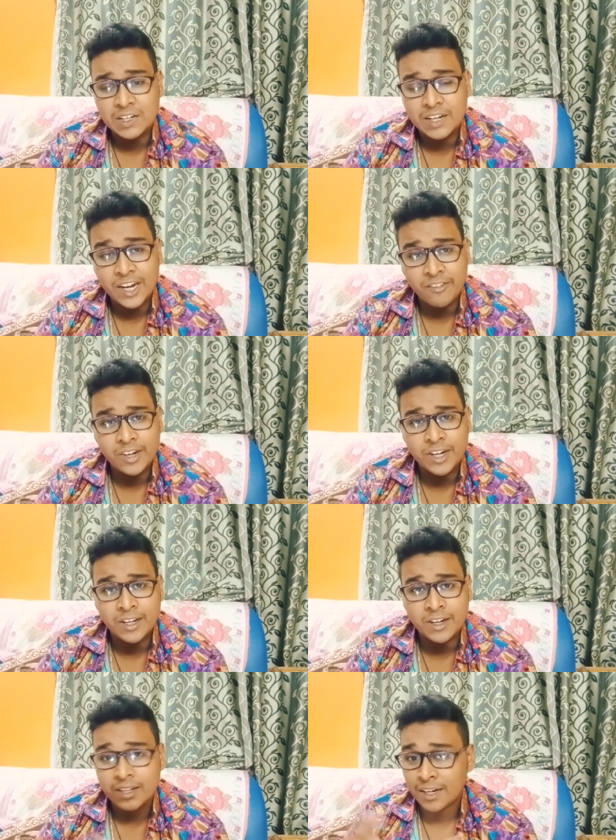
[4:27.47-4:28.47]
every
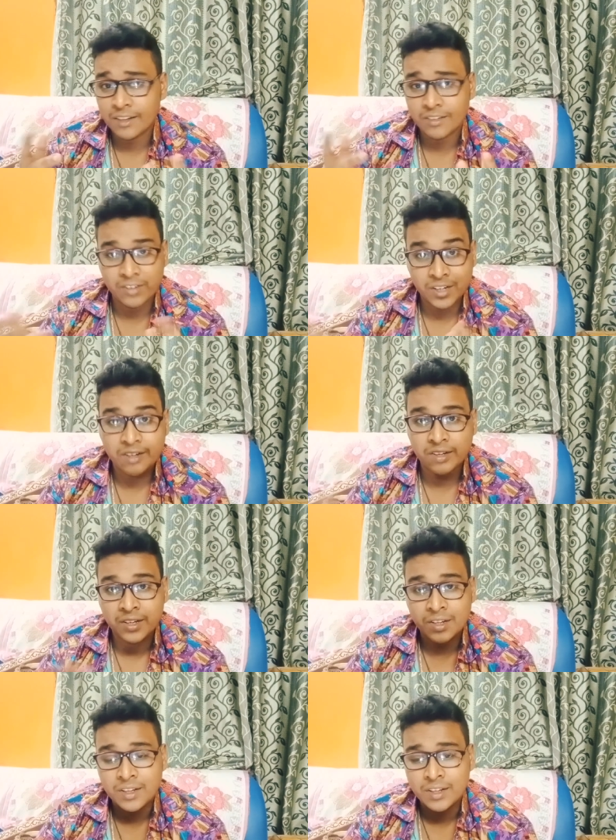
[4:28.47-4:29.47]
day, that is
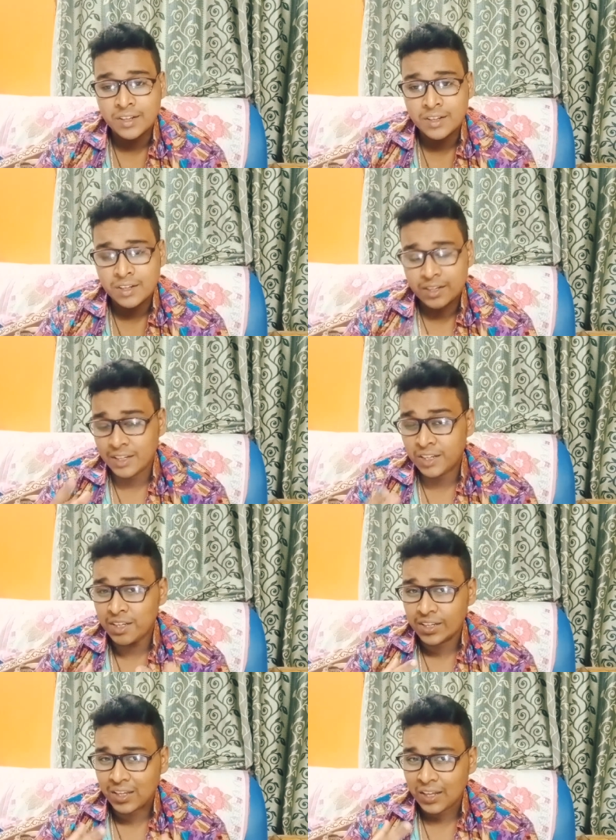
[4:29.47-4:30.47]
RIZE,
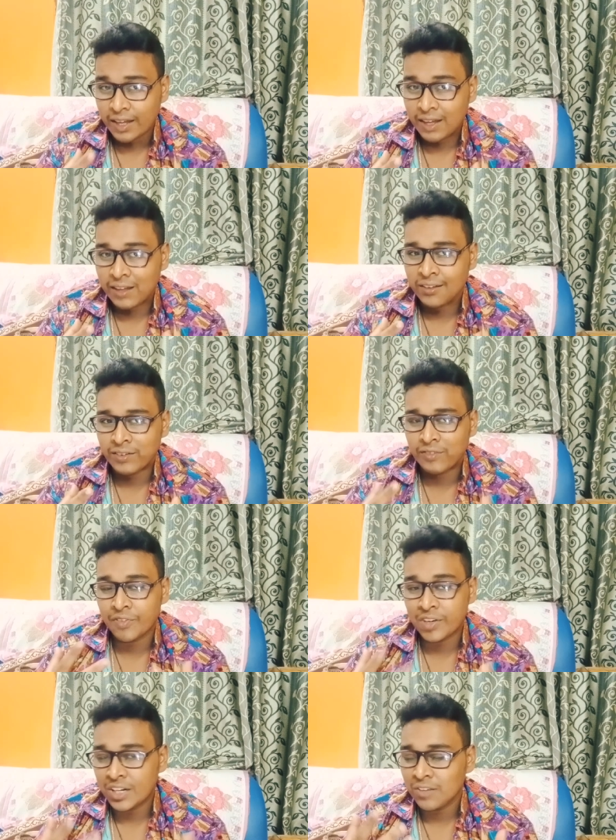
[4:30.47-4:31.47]
he has a
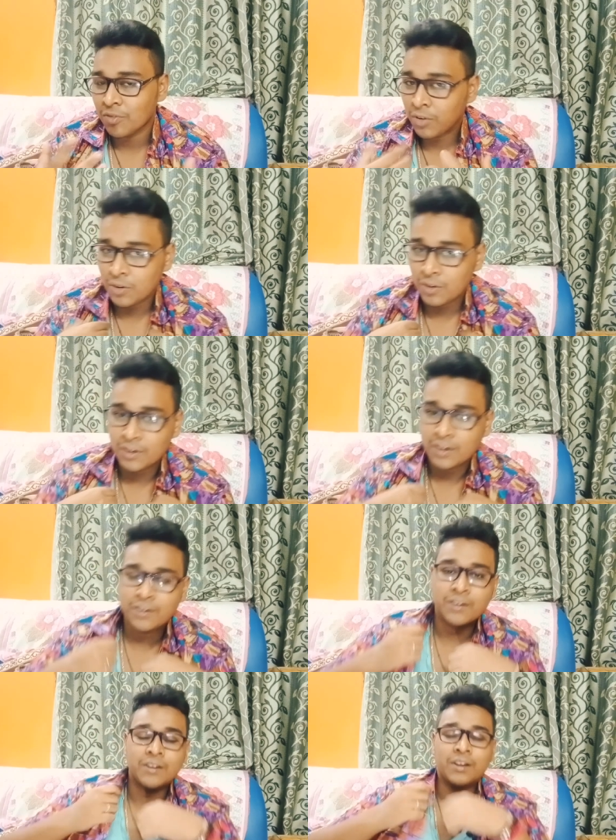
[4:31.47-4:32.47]
feeling for
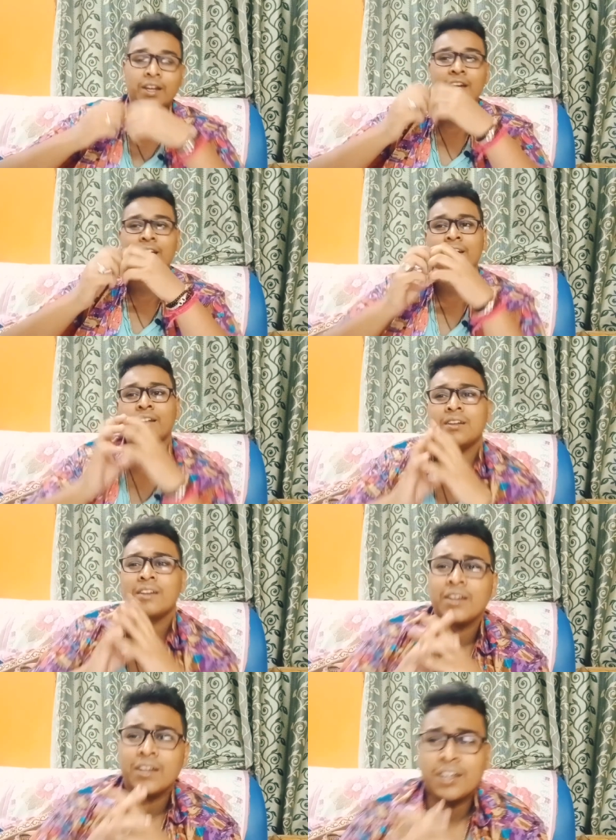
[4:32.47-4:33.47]
her, and
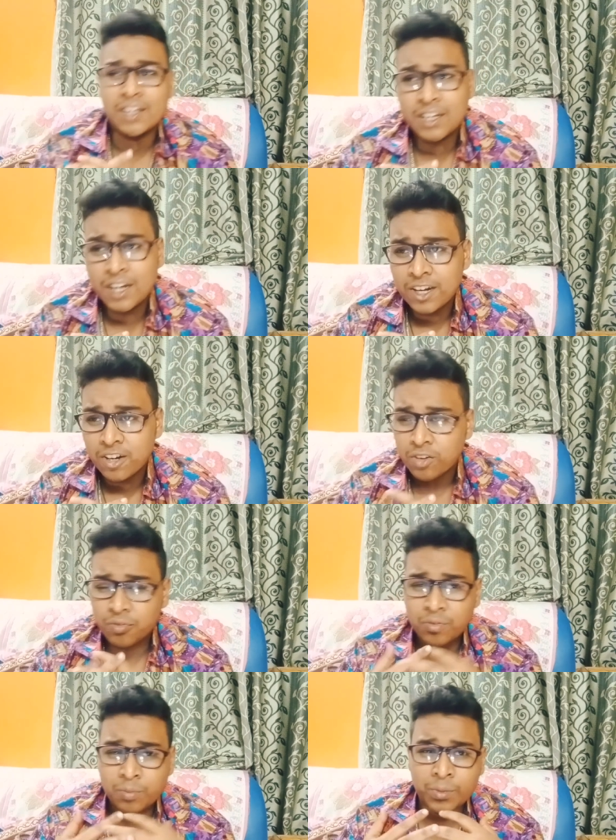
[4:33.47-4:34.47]
he kind of
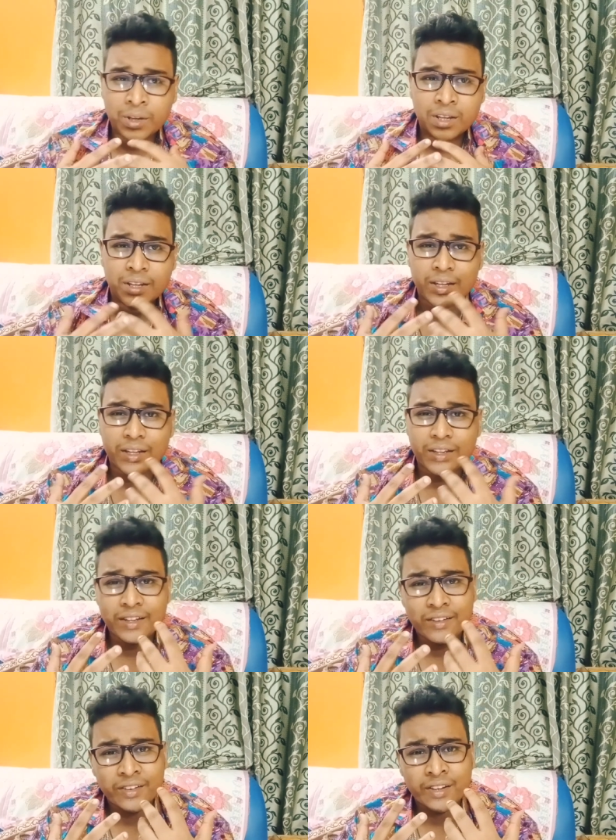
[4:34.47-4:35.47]

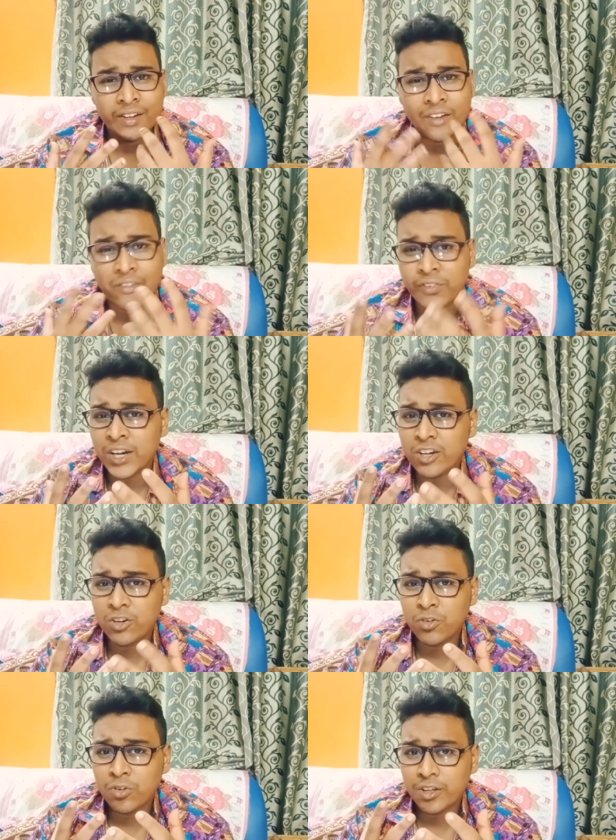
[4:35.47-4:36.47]
is afraid
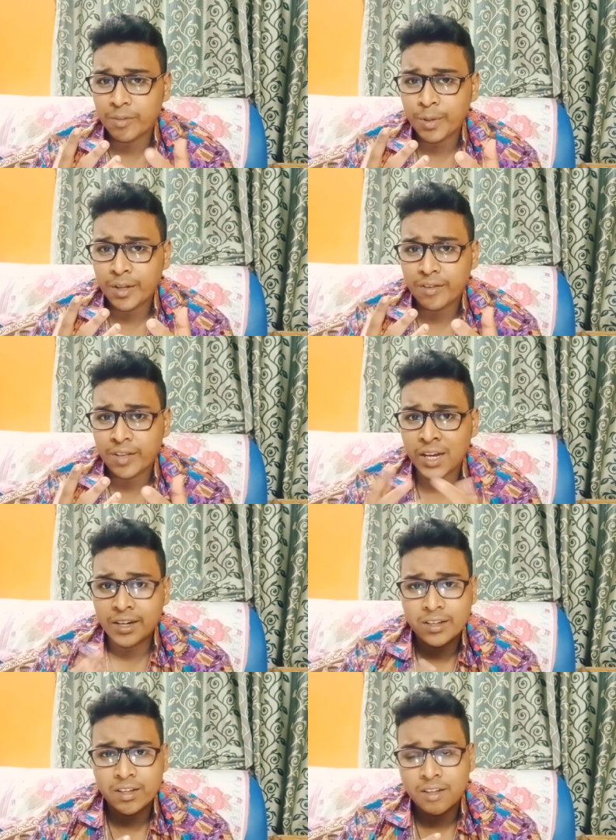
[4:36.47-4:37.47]
to express that.
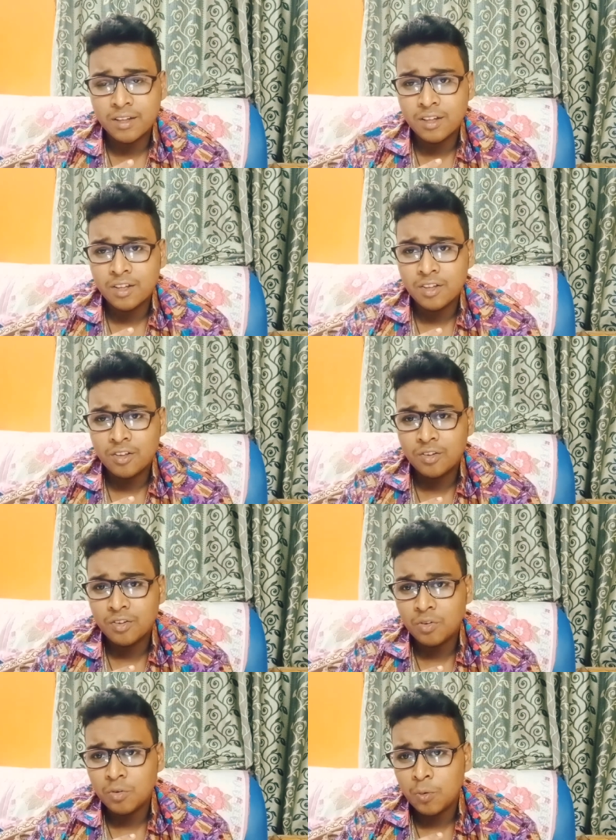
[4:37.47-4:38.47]

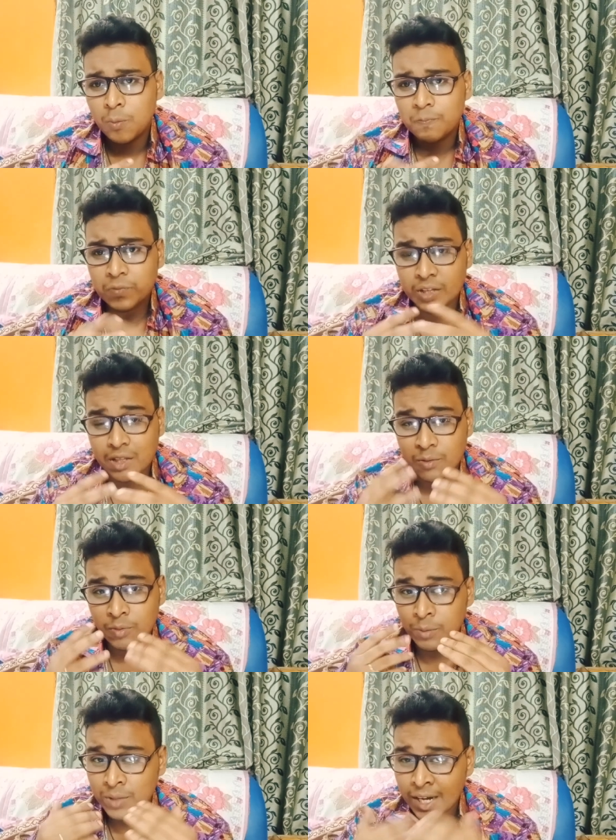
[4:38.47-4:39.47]
So
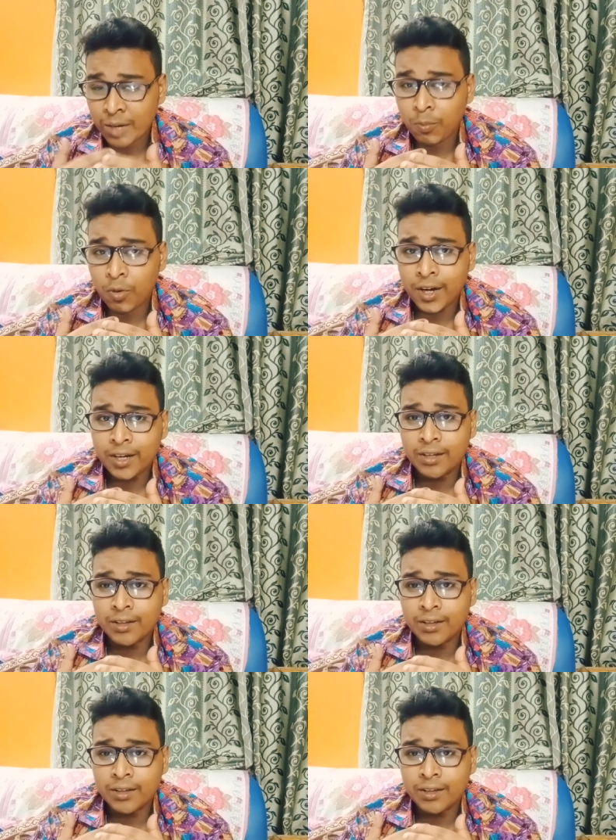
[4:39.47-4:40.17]
from that point